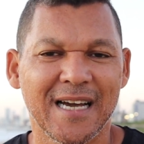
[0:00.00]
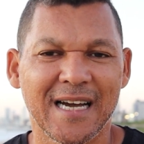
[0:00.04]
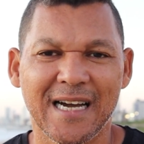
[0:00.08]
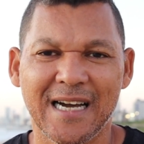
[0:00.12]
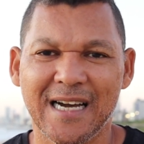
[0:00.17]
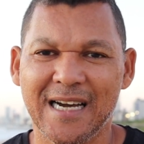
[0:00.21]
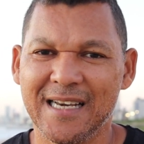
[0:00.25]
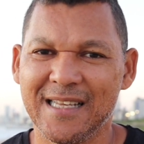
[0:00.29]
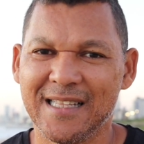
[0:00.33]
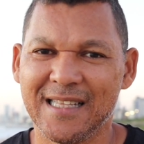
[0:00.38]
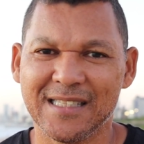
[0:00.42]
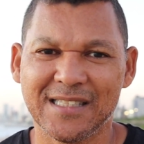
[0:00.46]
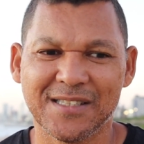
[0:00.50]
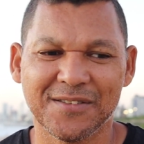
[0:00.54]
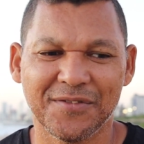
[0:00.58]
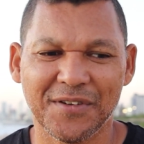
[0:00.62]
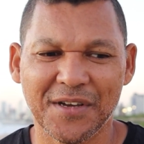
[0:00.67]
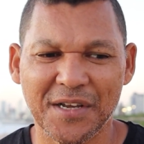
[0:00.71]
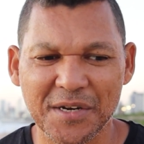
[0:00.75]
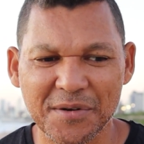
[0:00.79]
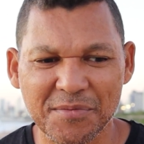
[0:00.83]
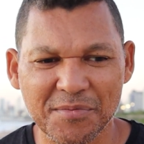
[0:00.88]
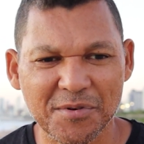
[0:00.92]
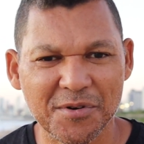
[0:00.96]
that's
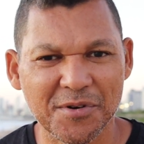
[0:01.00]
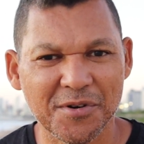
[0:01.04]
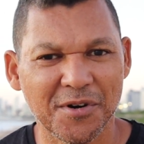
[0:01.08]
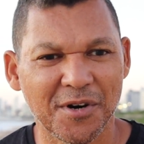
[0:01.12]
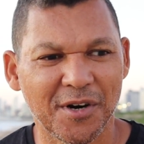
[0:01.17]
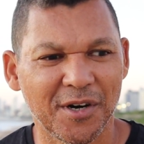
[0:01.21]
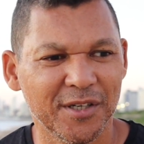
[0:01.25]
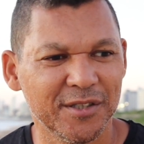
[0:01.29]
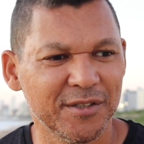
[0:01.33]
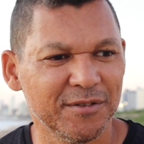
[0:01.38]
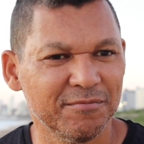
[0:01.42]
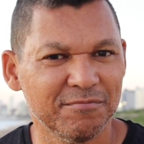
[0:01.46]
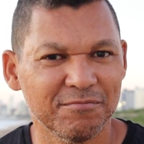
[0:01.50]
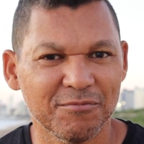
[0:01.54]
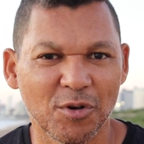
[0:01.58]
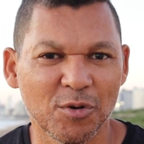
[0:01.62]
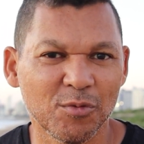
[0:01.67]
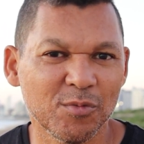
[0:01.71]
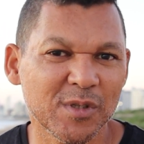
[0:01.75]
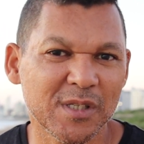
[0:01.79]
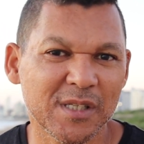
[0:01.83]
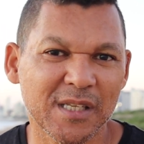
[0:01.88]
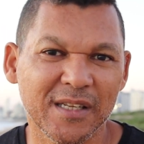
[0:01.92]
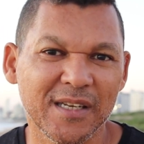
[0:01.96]
available on
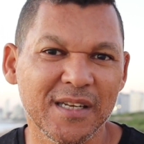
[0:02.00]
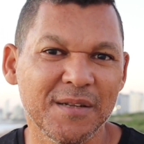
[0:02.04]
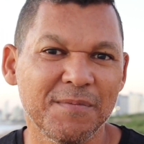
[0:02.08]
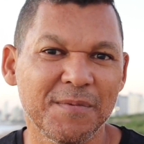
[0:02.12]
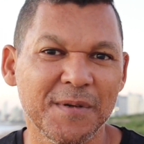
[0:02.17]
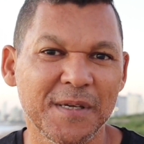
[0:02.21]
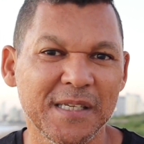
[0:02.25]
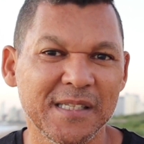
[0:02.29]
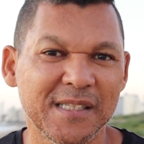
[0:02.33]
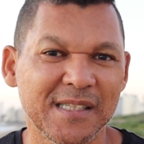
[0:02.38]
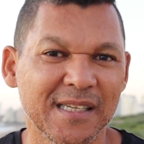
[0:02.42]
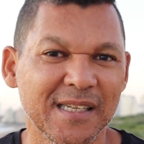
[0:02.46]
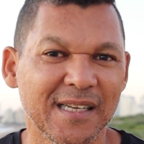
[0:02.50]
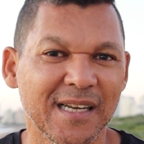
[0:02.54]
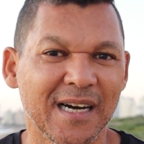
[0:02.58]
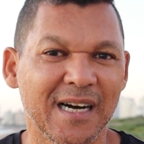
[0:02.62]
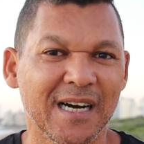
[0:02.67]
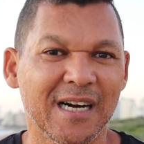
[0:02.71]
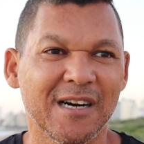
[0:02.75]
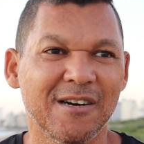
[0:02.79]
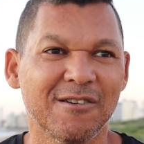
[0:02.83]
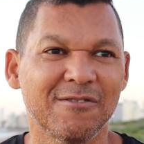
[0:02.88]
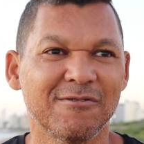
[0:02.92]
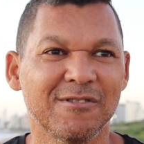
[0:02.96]
almost any PC
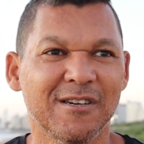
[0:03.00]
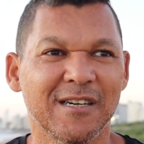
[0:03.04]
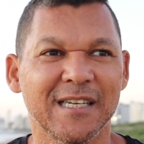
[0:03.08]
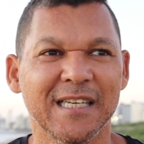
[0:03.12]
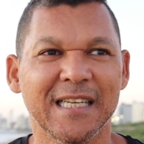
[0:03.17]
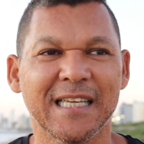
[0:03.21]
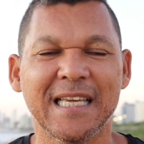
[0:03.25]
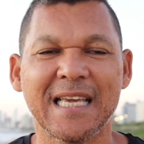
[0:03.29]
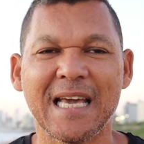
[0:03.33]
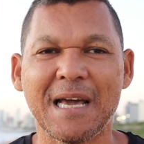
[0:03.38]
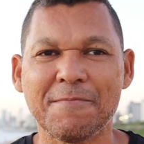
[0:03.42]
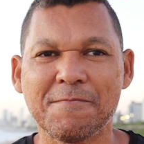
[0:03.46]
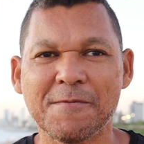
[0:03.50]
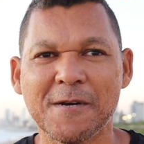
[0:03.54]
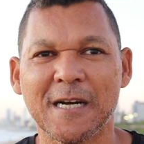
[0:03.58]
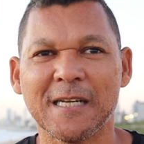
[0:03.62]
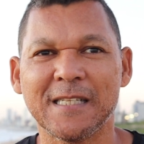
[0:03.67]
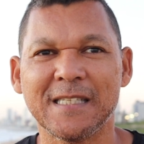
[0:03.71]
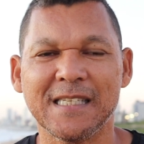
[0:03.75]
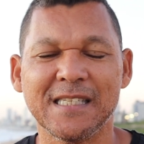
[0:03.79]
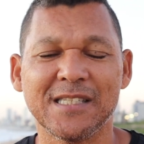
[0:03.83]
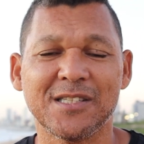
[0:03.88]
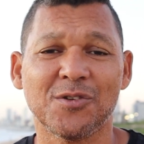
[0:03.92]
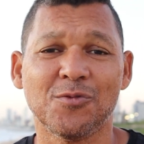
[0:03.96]
now. And
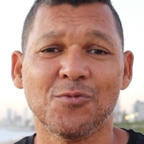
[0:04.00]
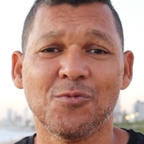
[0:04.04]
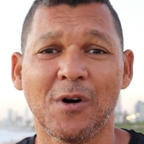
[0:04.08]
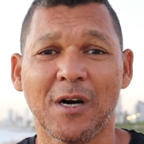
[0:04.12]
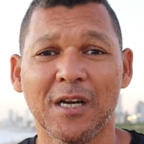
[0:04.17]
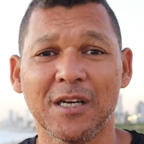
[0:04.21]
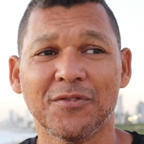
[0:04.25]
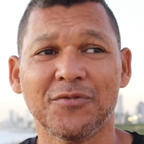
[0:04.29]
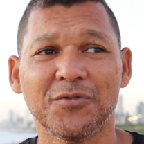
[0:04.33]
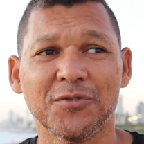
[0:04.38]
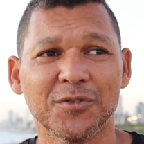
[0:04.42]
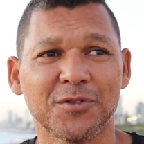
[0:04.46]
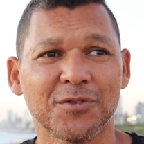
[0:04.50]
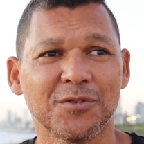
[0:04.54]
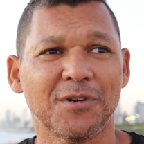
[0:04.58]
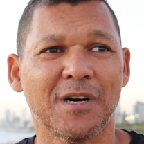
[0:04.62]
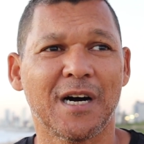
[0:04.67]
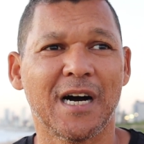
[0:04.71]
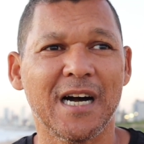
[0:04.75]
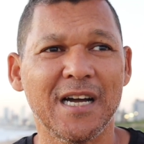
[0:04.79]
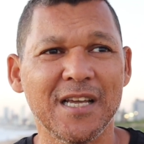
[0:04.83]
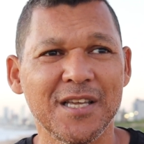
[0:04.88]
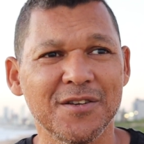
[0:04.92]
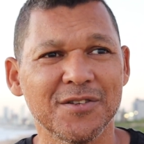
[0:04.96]
CapCut is a wonderful tool.
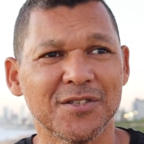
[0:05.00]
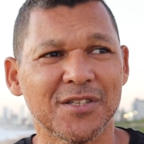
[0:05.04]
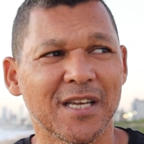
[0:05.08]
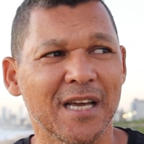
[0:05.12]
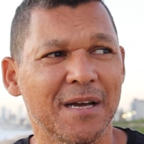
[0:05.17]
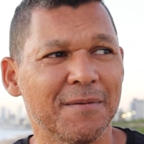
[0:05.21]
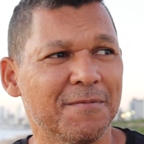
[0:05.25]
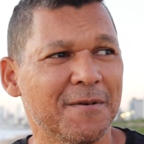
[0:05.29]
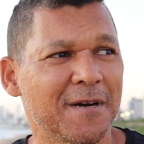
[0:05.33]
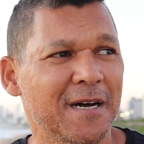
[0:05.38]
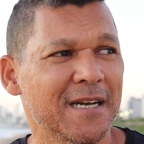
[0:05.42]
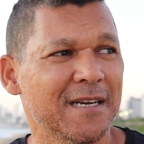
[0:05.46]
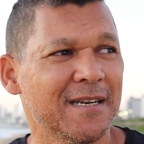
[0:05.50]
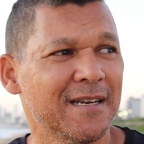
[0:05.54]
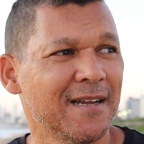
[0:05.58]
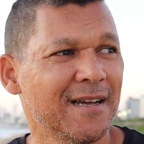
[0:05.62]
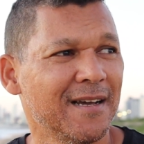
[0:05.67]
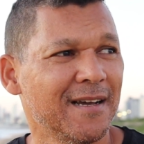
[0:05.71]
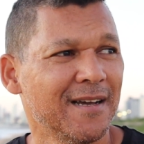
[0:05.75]
I use CapCut.